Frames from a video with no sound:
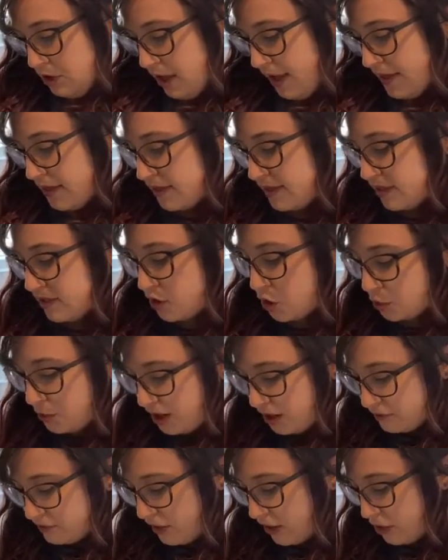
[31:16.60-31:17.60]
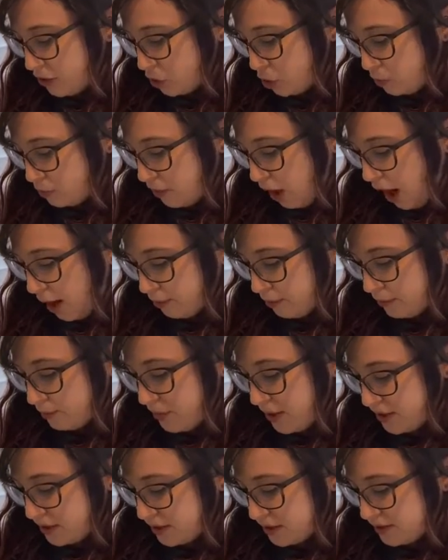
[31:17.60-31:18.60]
And it says no air fryer, no problem.
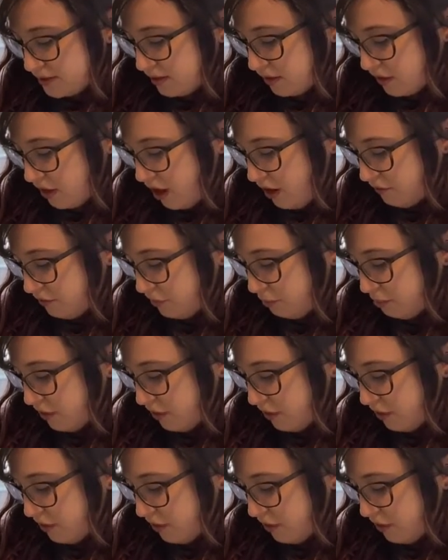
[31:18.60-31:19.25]
Make this in the oven,